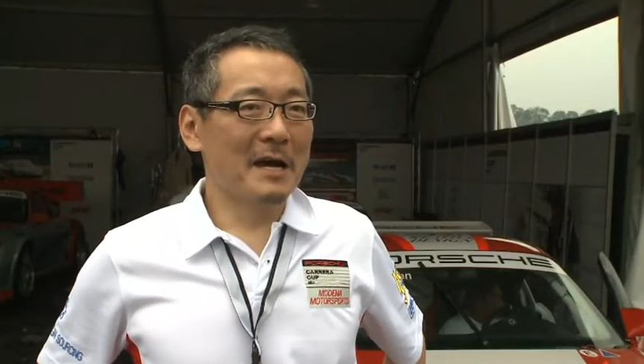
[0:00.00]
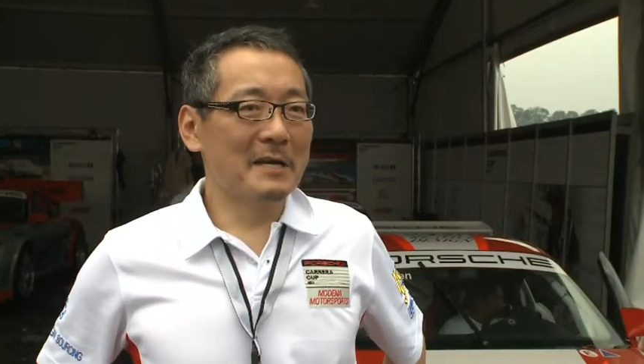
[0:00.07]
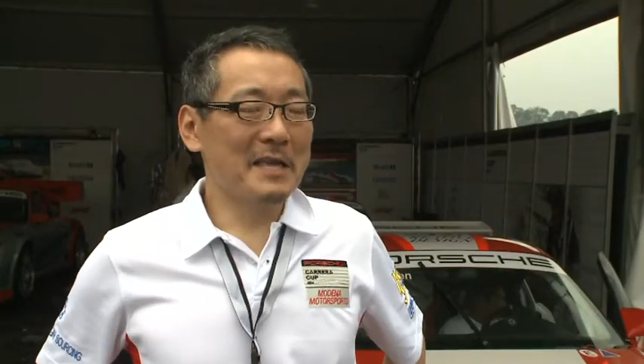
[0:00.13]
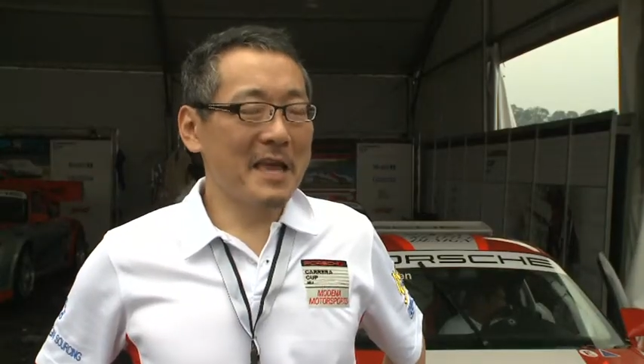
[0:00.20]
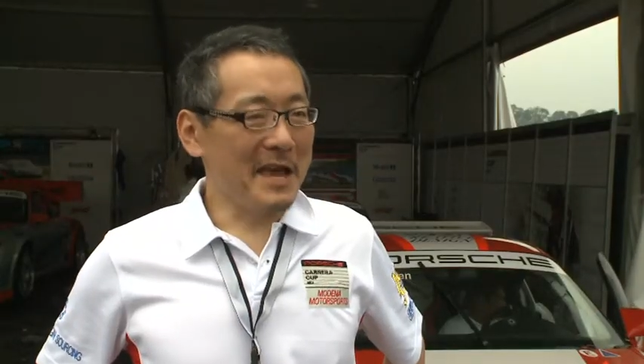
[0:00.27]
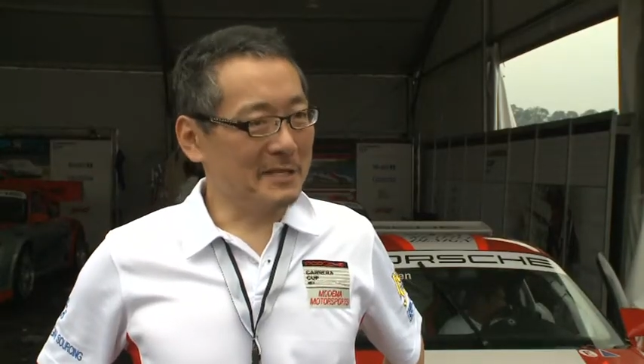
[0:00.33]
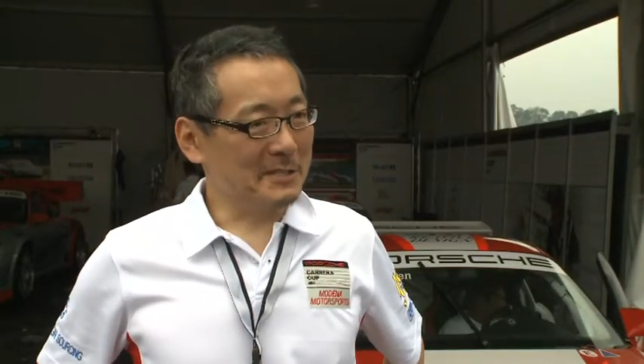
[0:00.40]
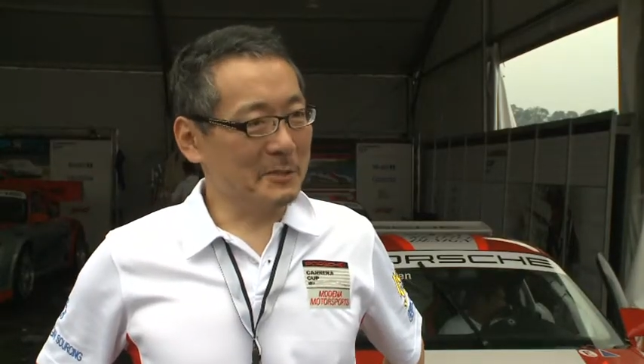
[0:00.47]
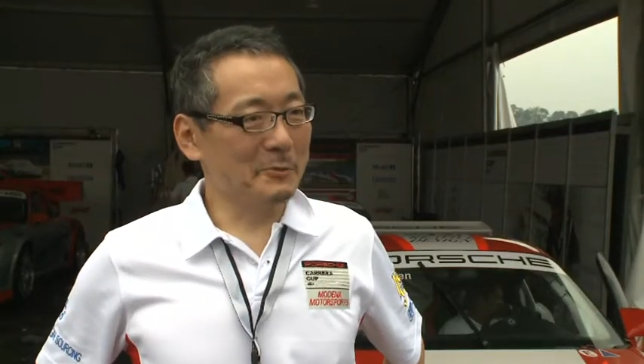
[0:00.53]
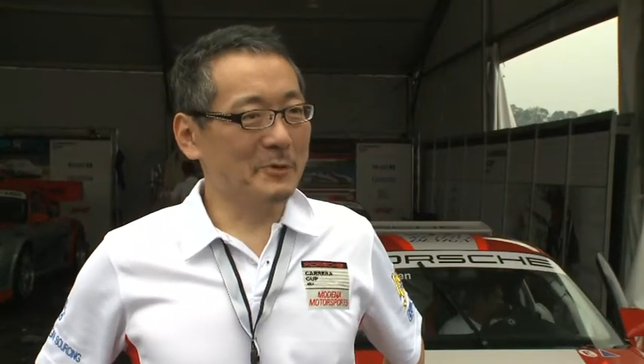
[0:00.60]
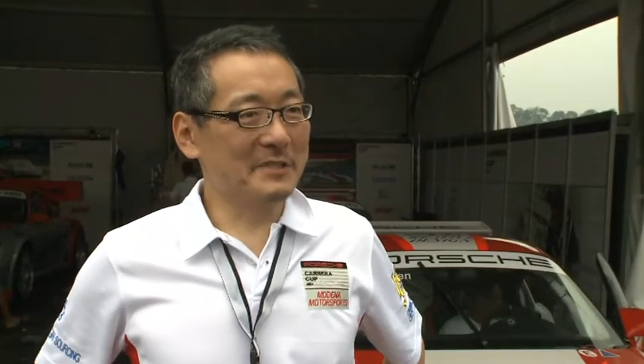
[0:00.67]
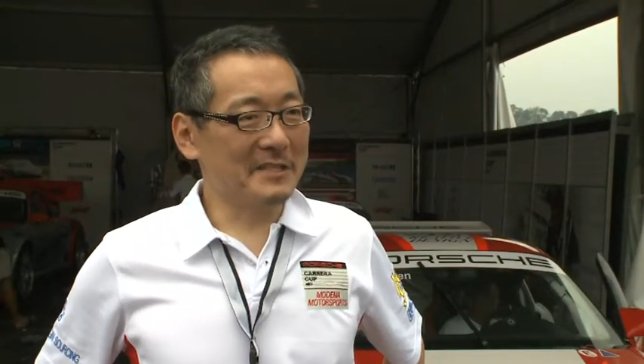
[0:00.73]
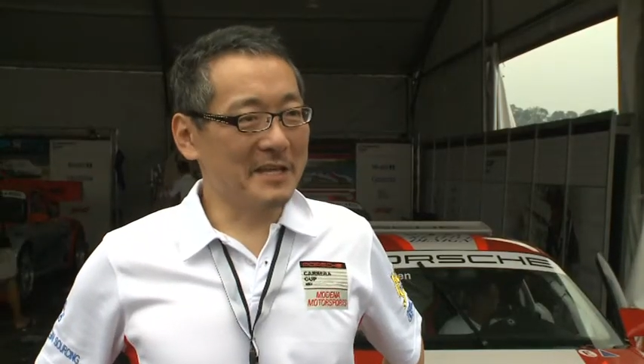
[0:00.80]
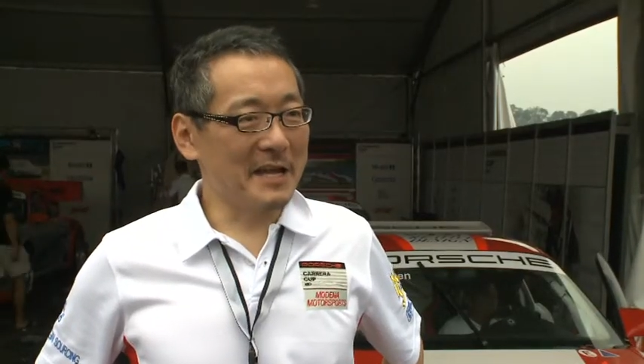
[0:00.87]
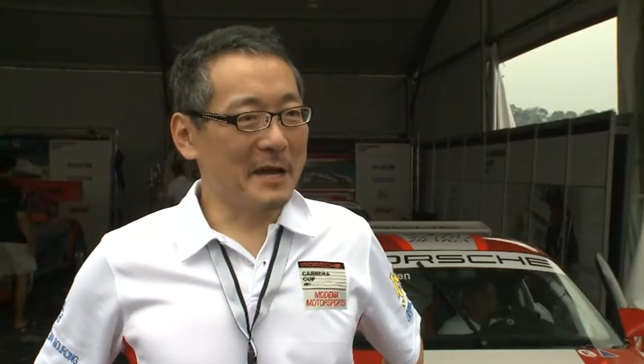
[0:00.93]
Yes, it
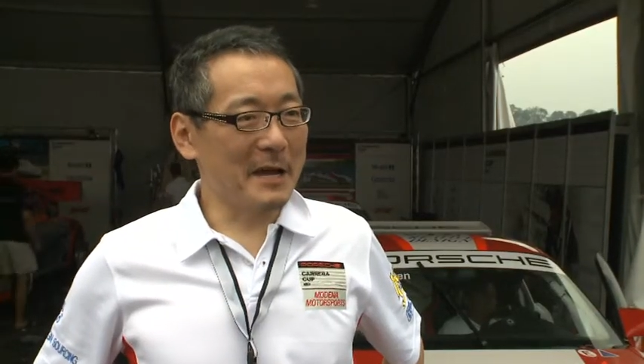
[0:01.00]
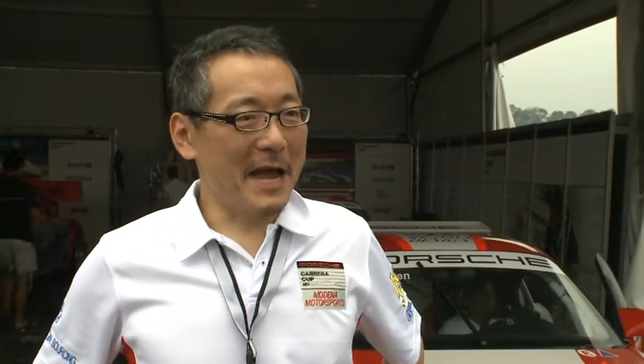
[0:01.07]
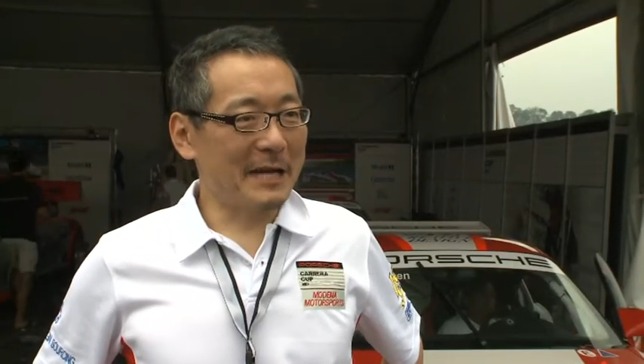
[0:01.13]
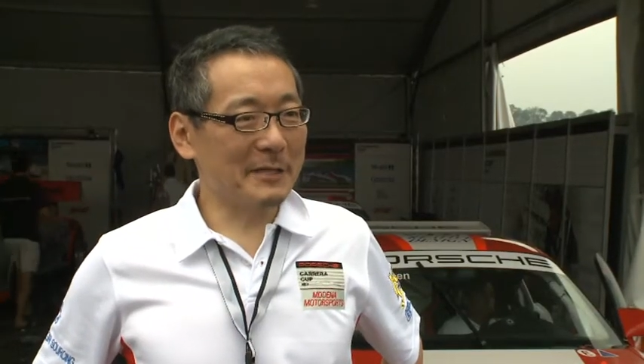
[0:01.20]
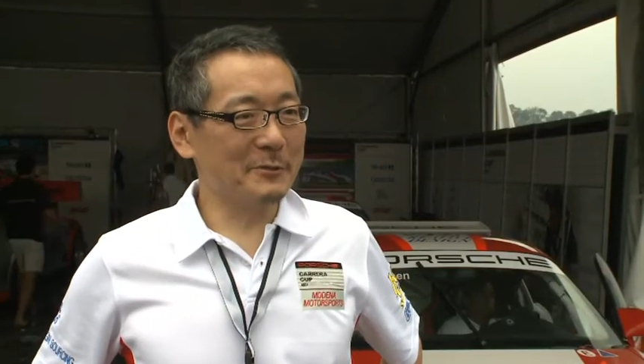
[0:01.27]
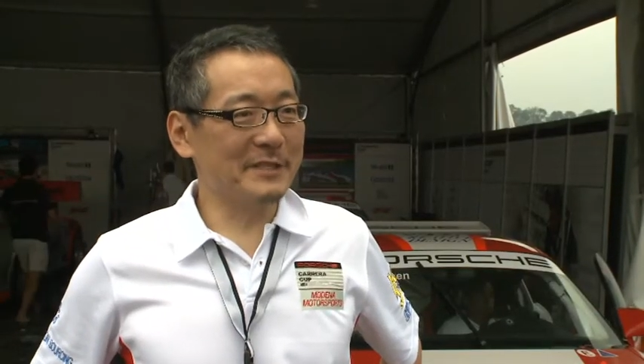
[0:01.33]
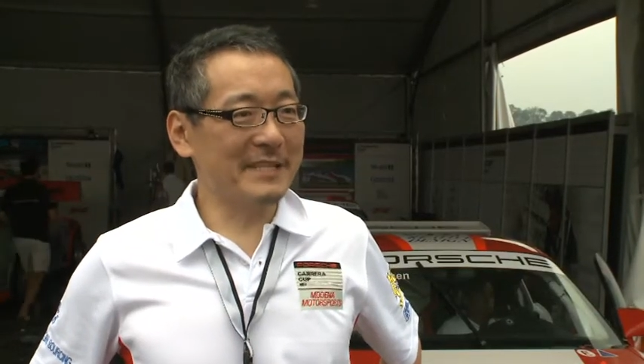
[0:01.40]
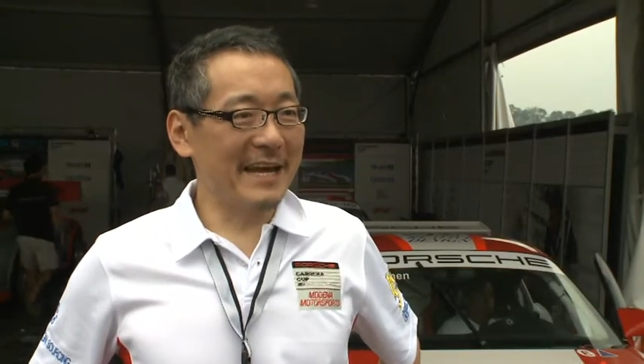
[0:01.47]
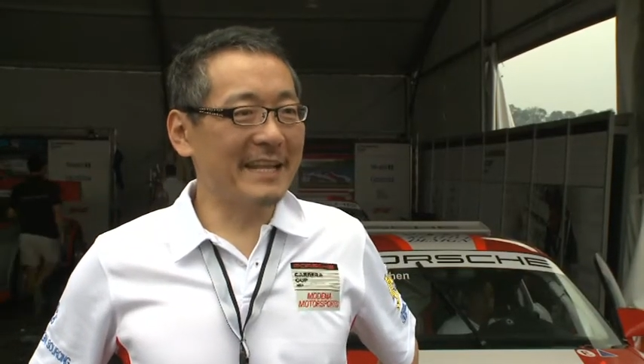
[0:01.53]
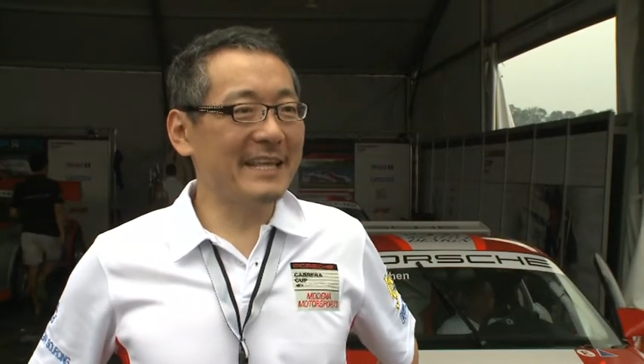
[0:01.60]
was actually not